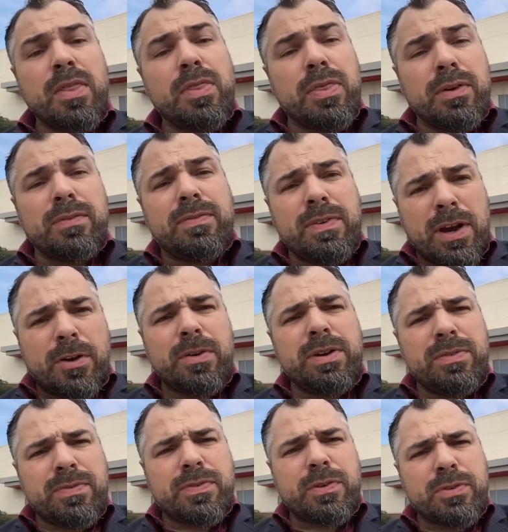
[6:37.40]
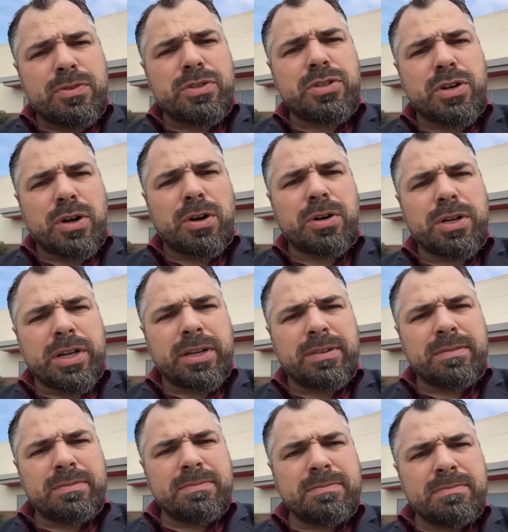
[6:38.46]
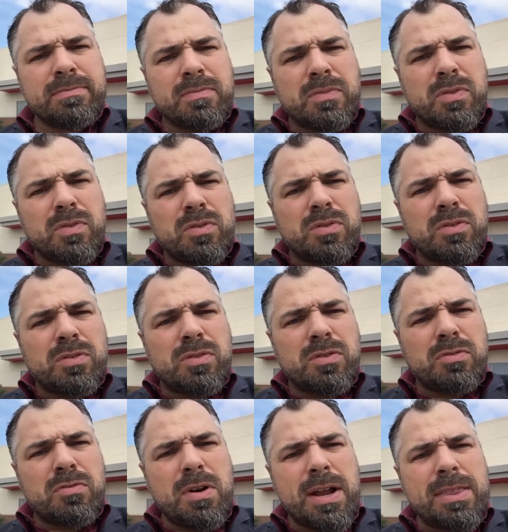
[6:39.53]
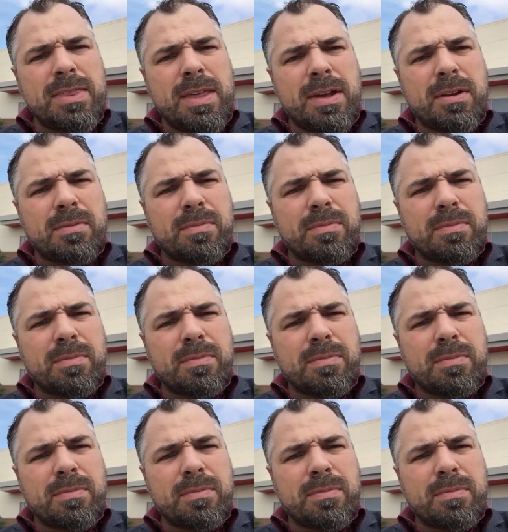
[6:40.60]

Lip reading: The very first Target. Right there.